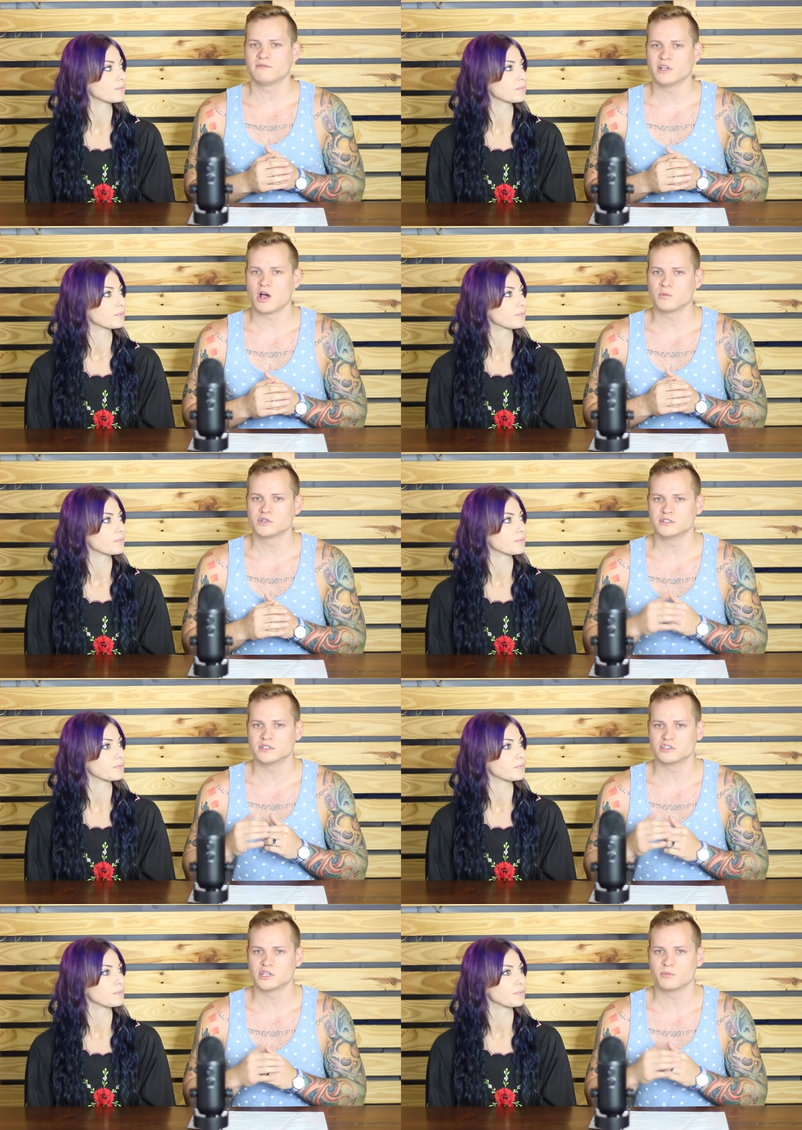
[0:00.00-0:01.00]
Speaker 1: have the option to
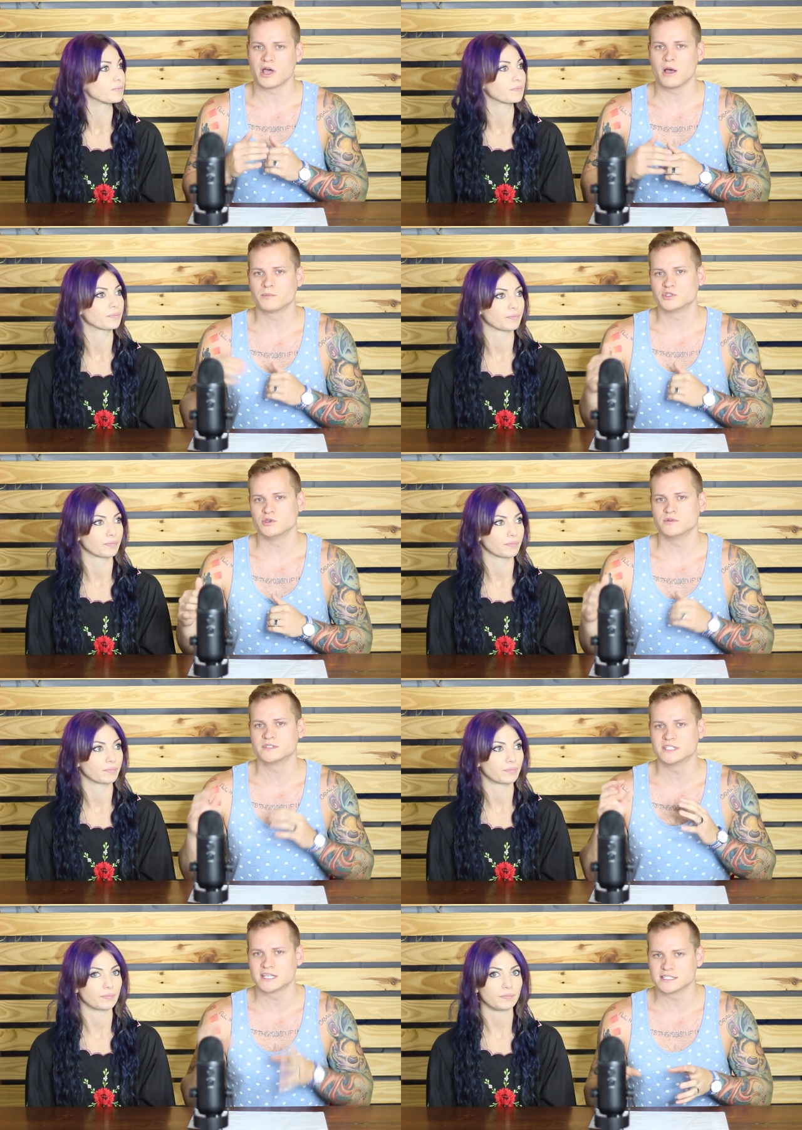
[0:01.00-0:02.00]
ship up to
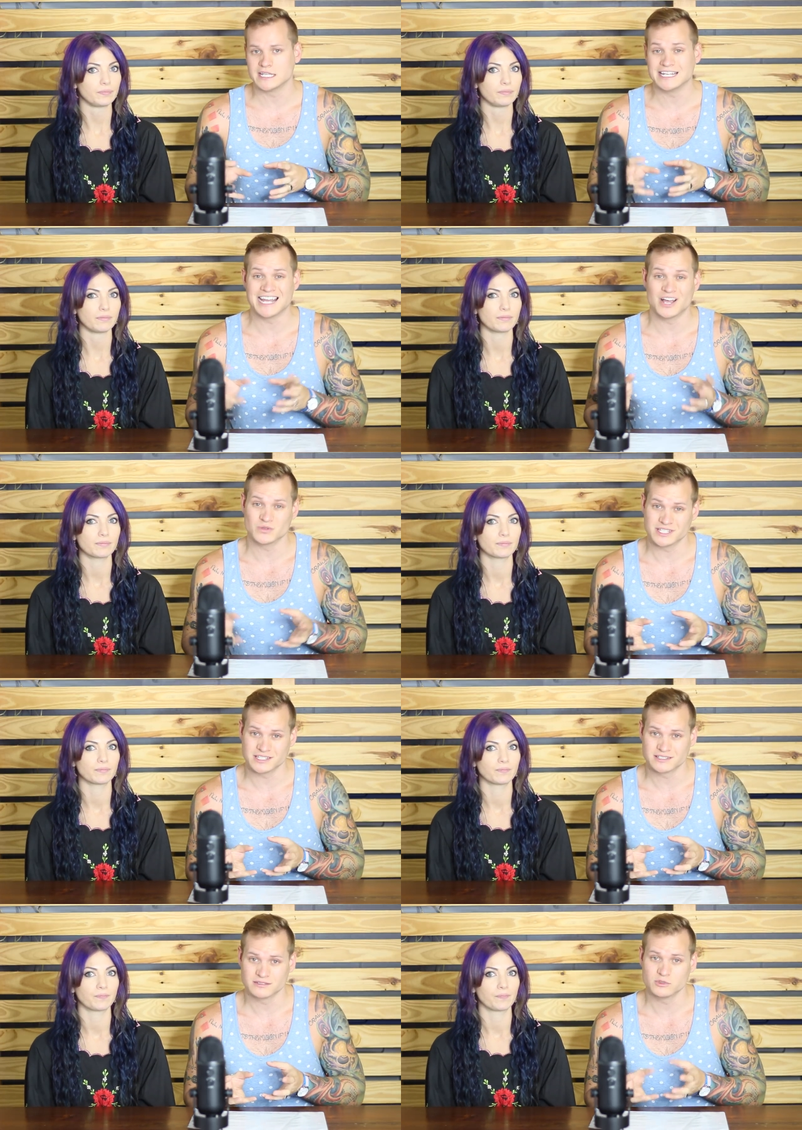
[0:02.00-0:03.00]
16
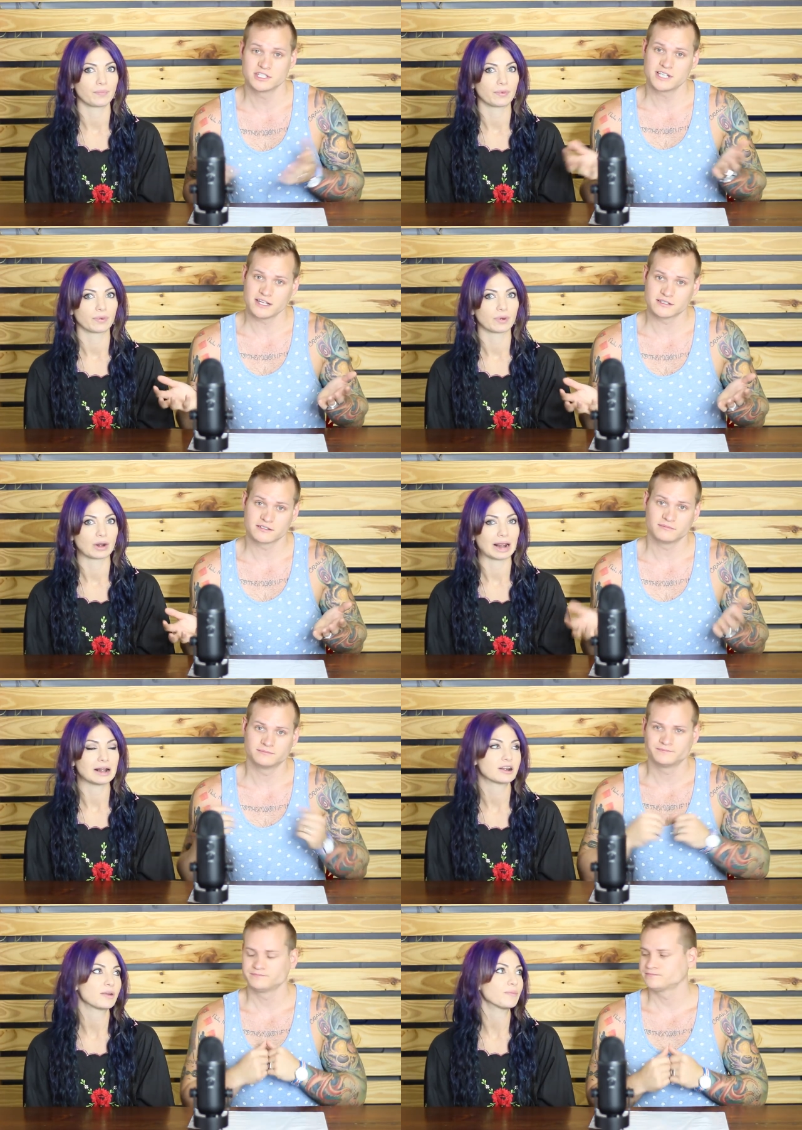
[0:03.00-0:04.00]
ounces, which is nice.
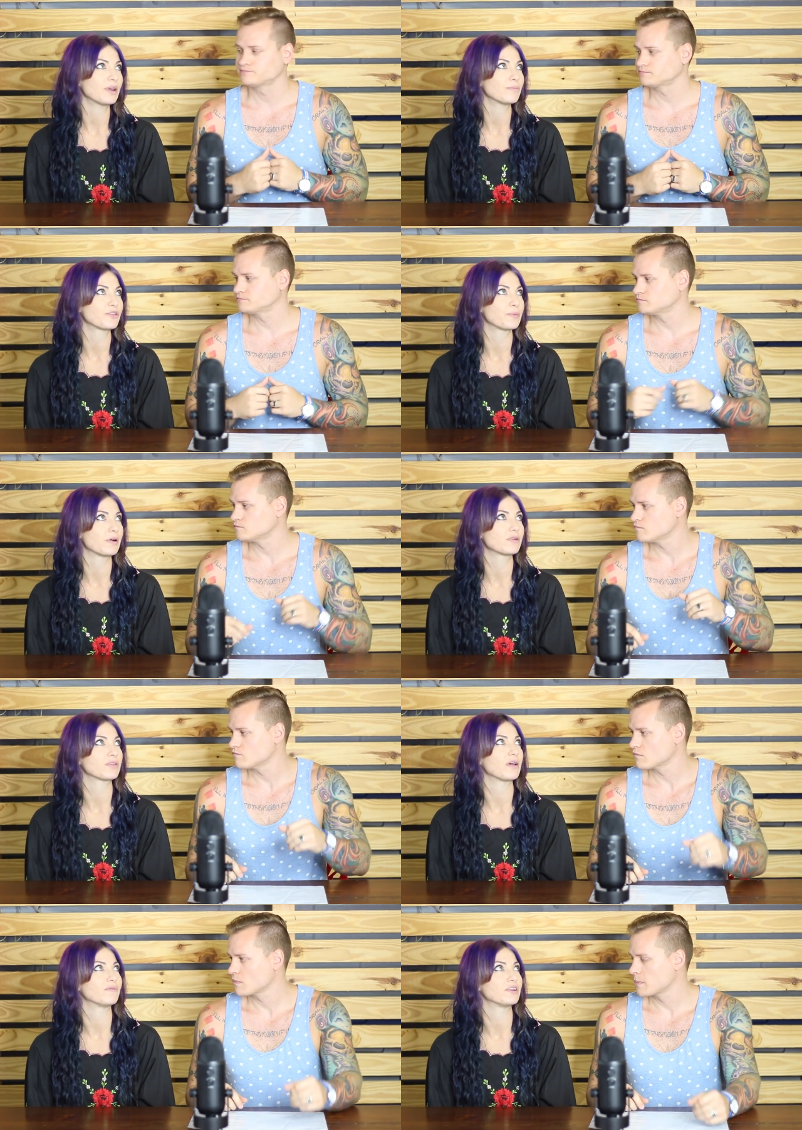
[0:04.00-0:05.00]
Speaker 2: And sometimes the post
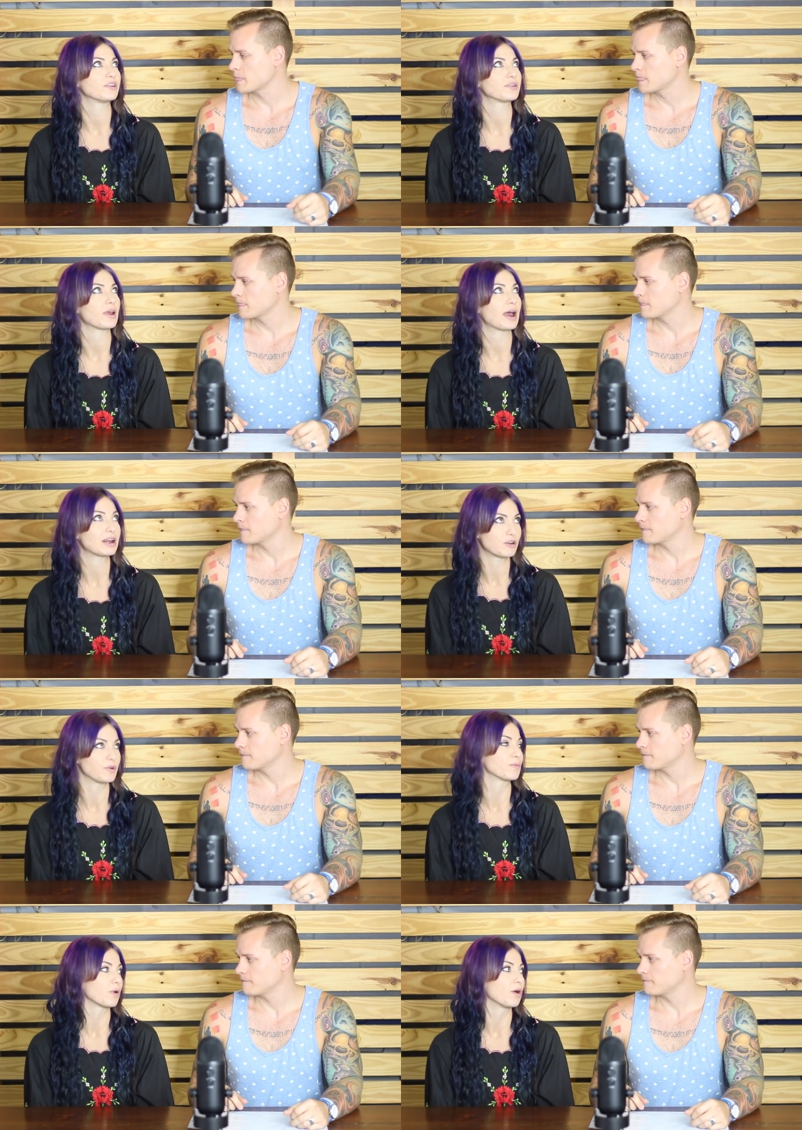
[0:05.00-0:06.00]
office has
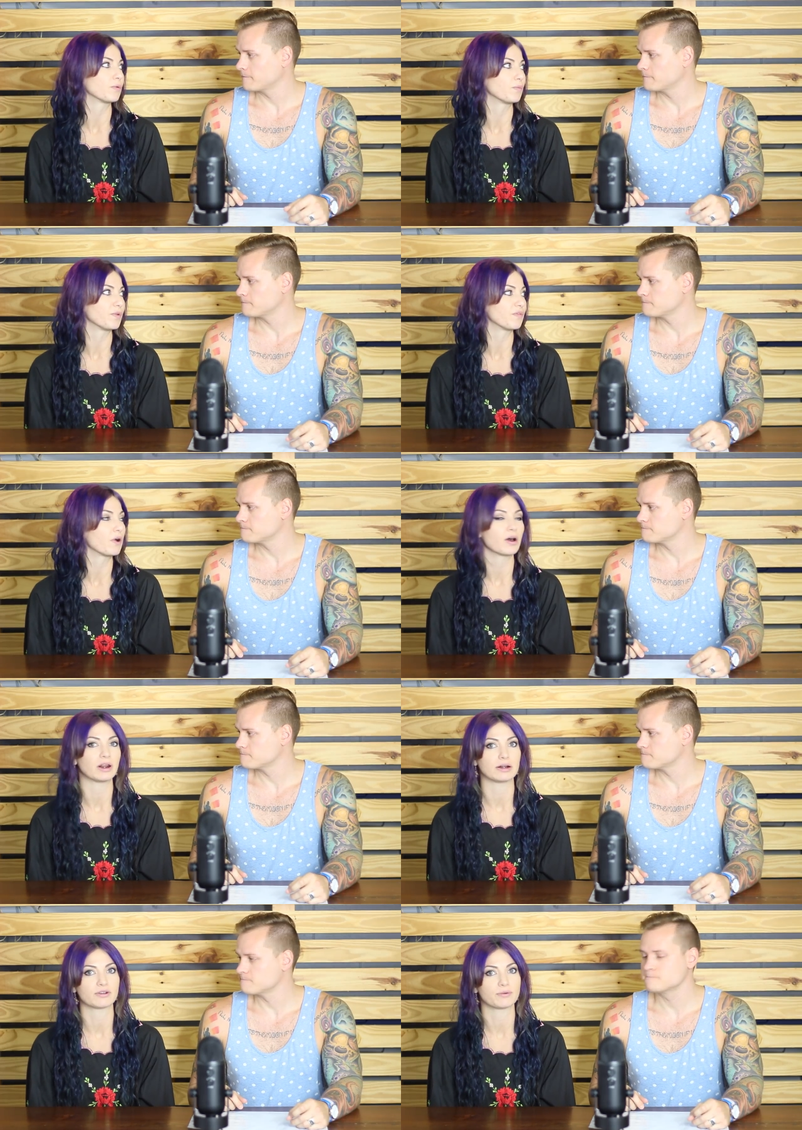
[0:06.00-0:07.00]
been wrong when we've gone
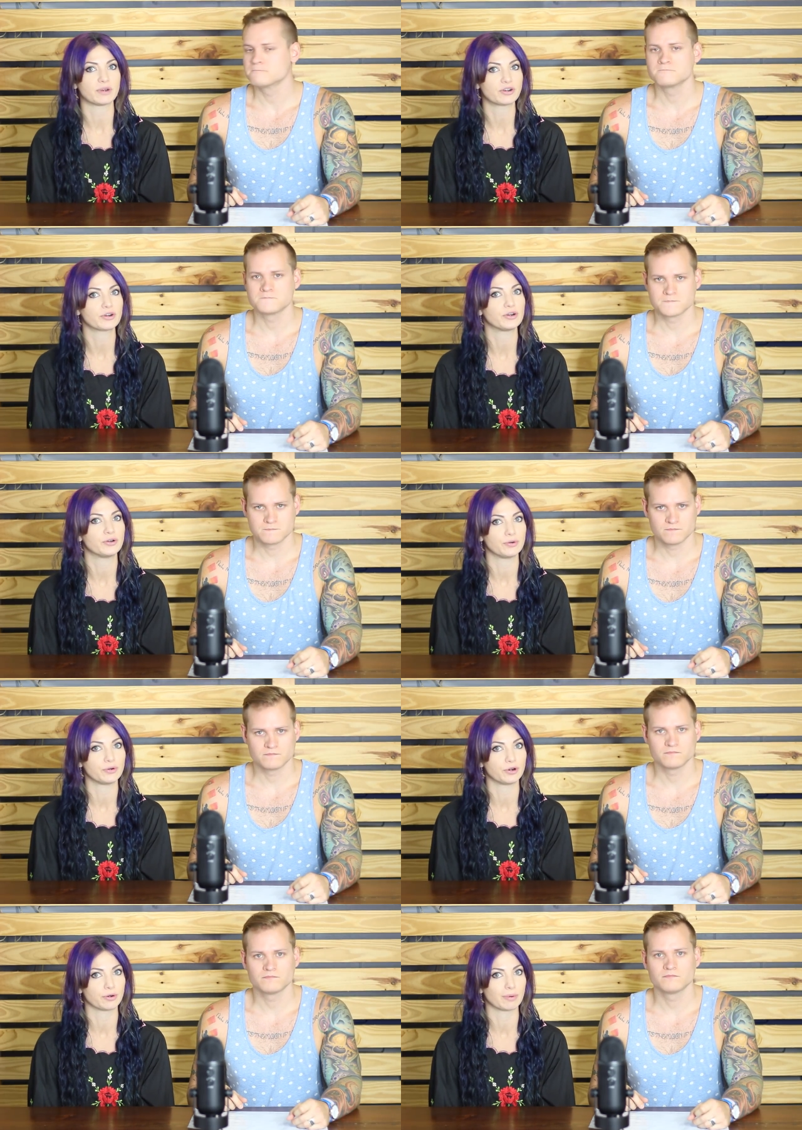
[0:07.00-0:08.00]
in, so make sure you do do
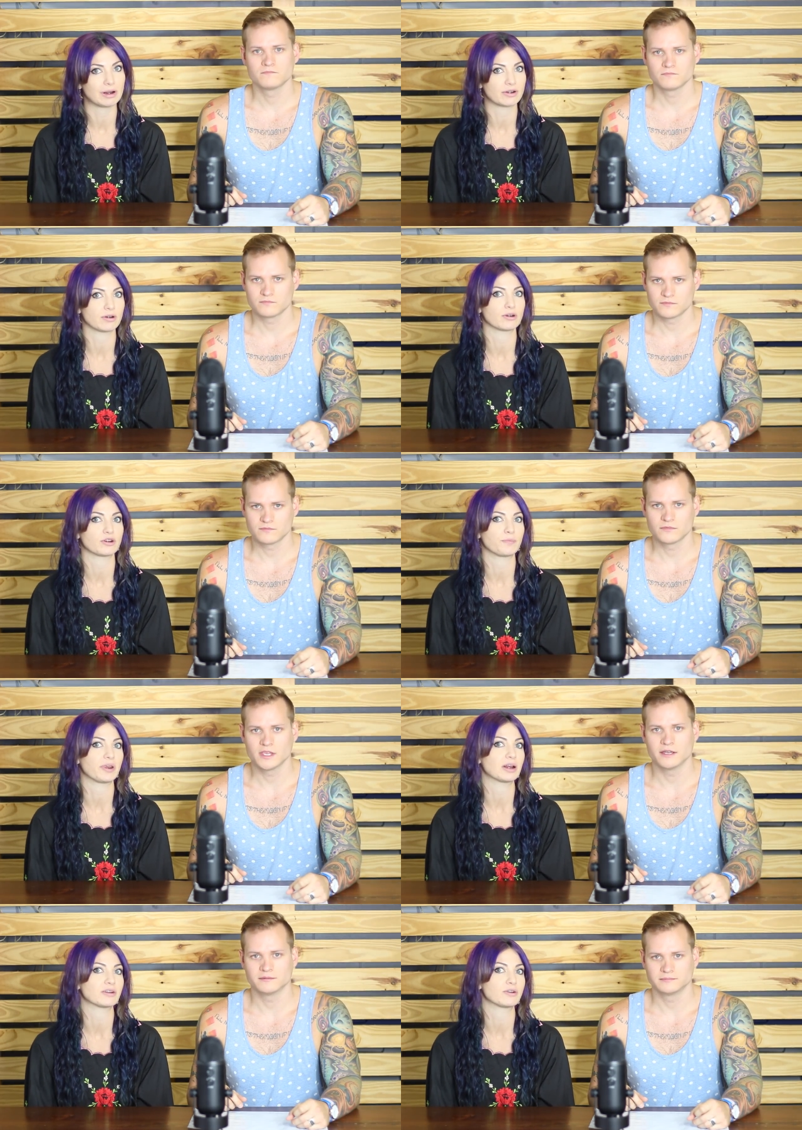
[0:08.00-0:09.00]
your research
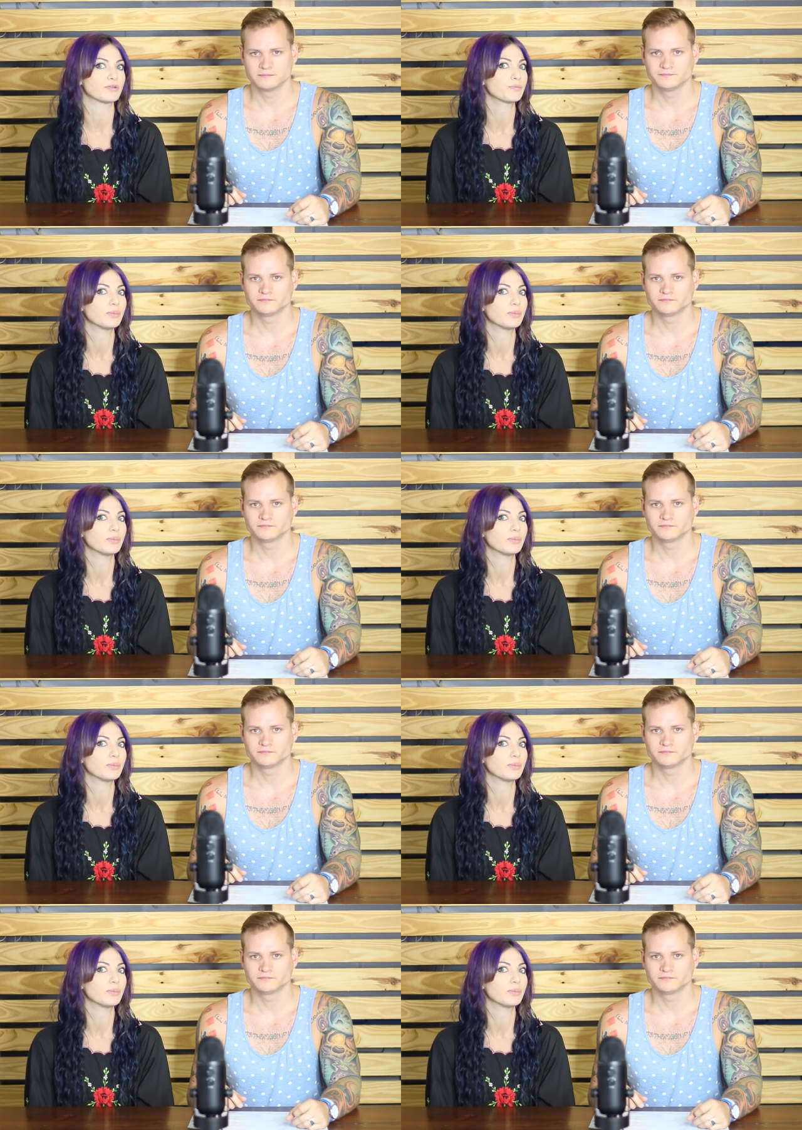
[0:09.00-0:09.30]
because those